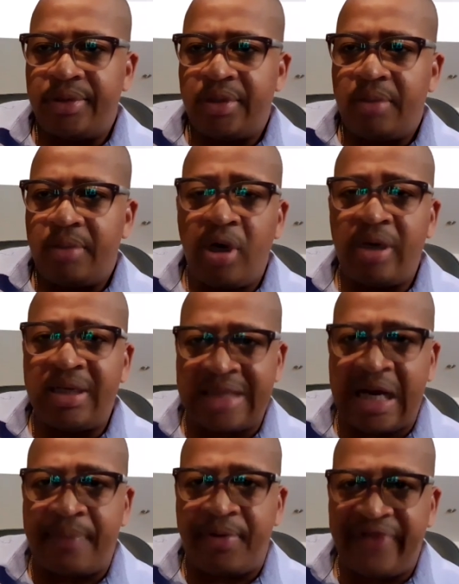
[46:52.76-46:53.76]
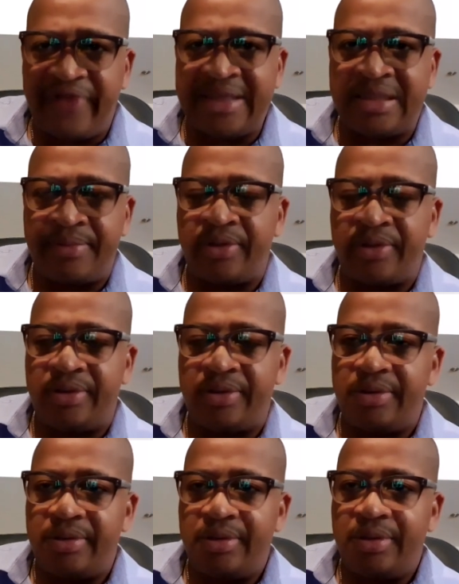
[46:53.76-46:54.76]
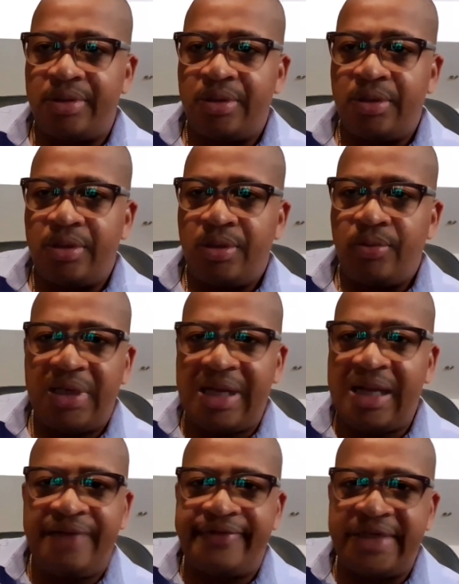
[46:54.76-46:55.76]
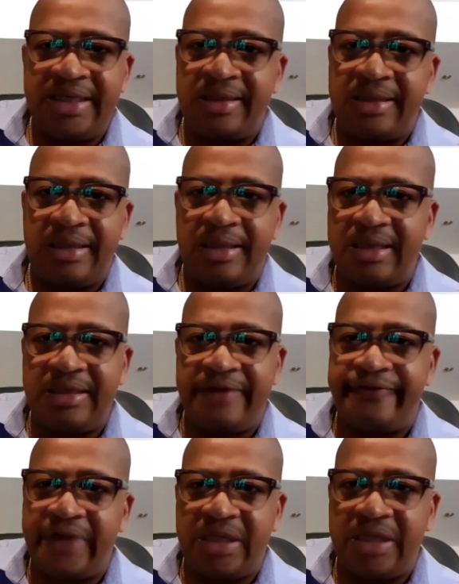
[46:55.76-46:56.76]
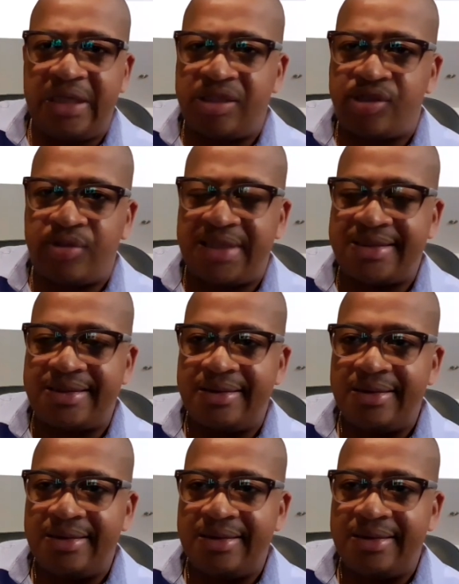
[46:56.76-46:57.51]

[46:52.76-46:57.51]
Murders are preventable. When I lived in England, I didn't feel the stress.